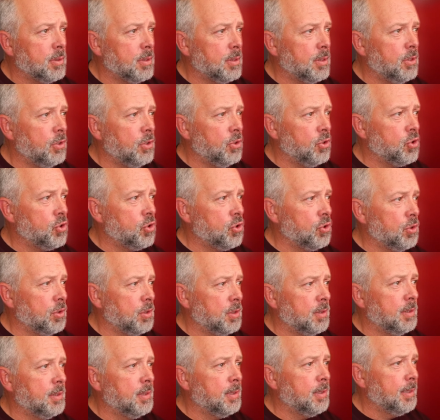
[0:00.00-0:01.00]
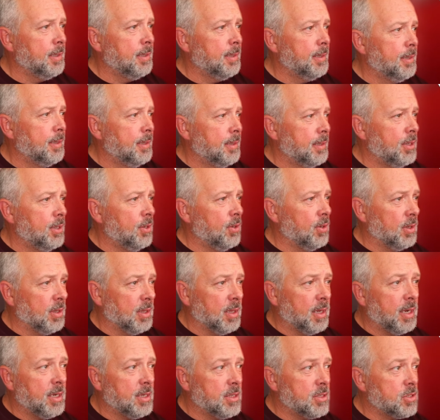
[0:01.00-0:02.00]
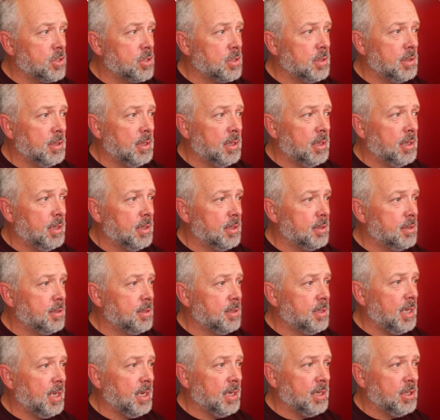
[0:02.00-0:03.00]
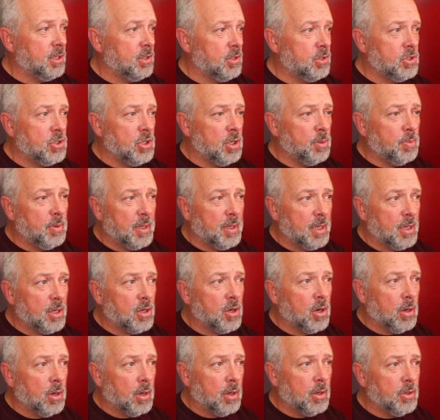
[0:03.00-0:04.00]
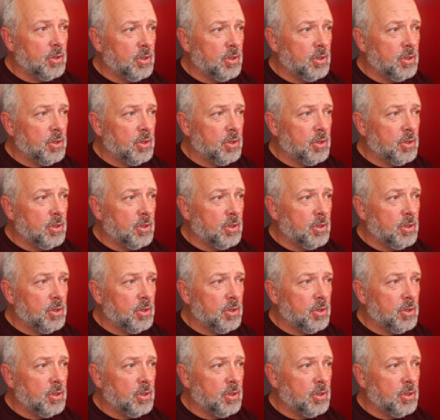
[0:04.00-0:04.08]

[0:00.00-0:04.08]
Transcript: You should utilize a 10 GPE card.